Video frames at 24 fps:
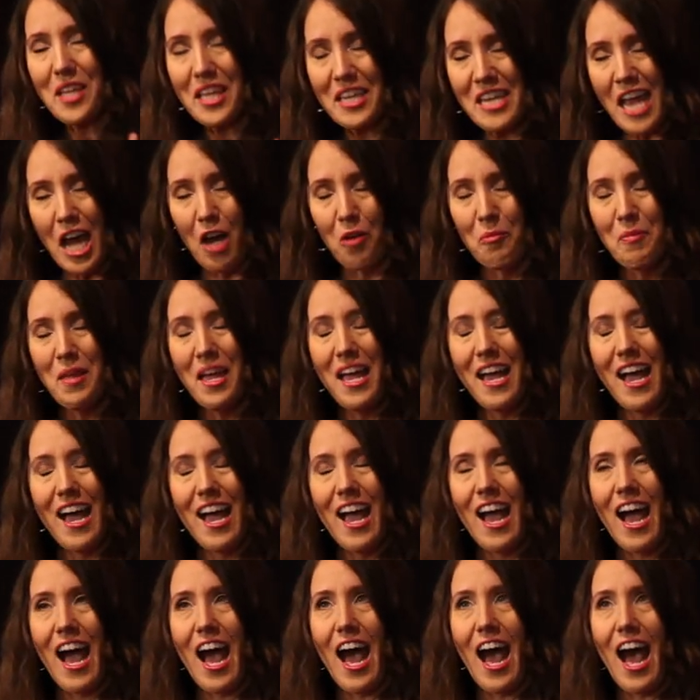Now,
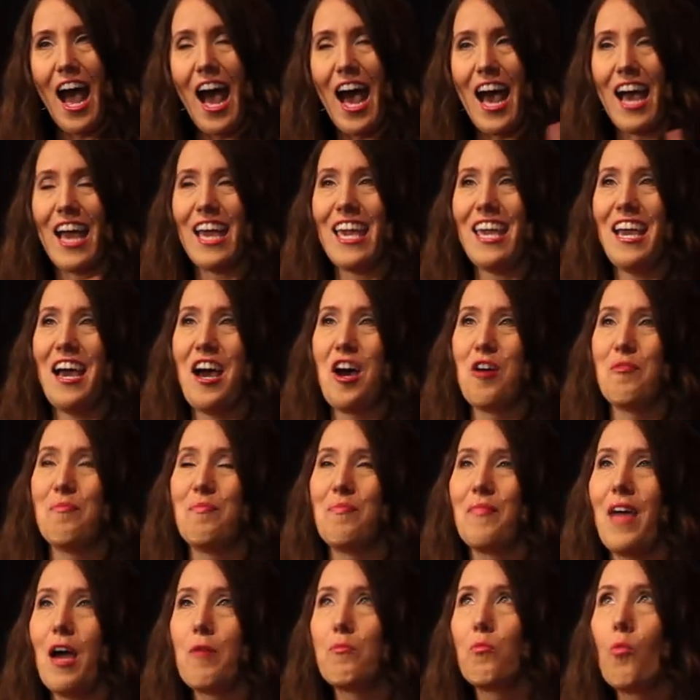I, um,
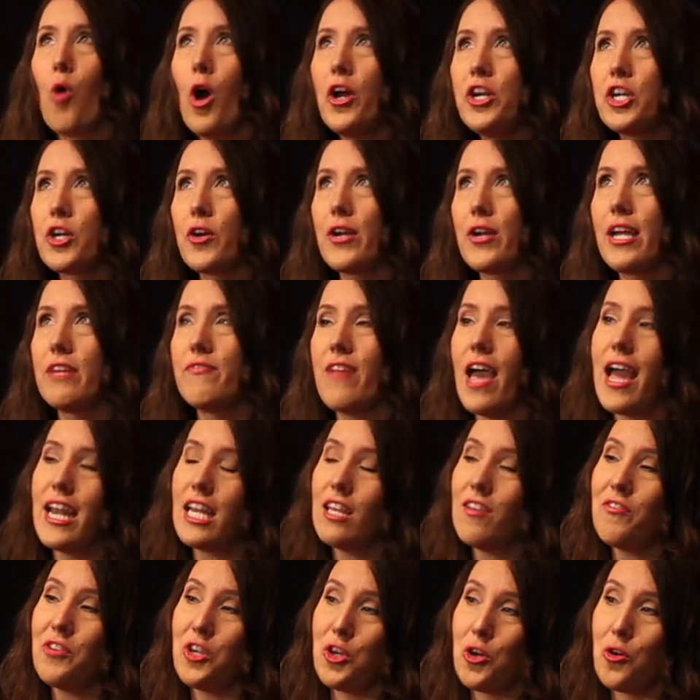am wondering if
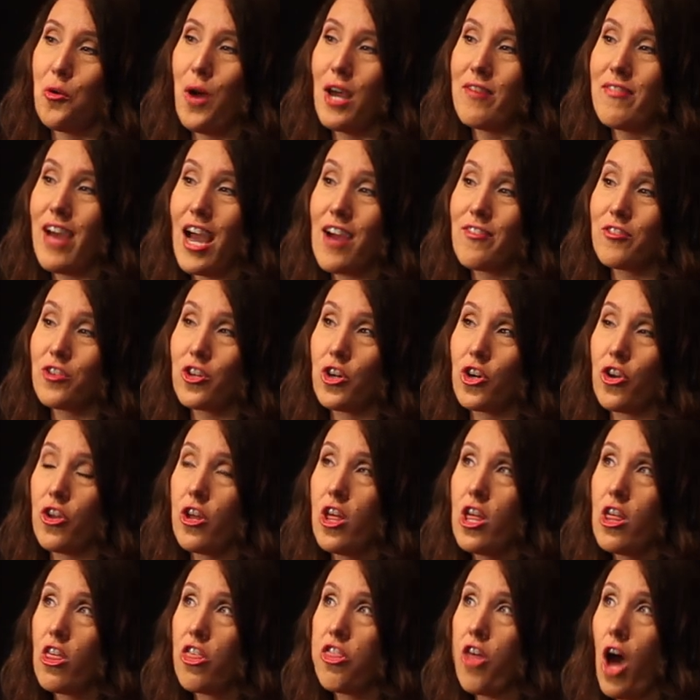any of you have ever
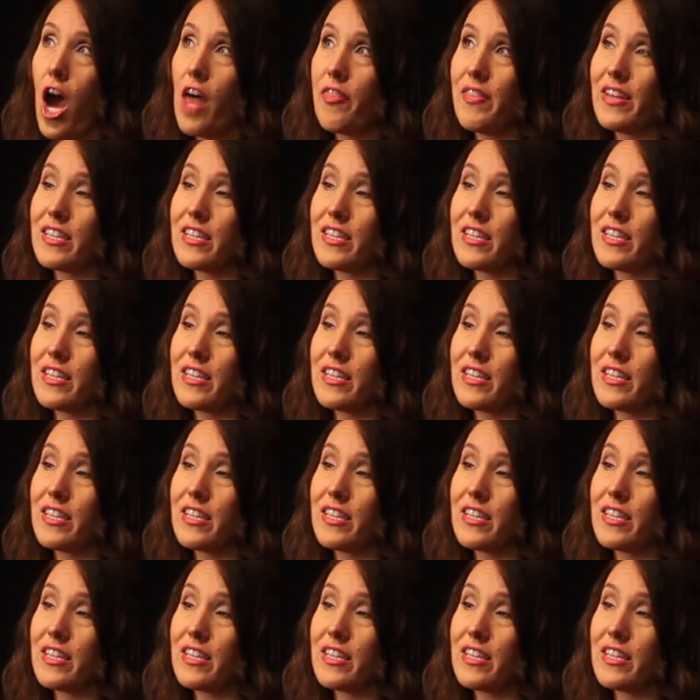thought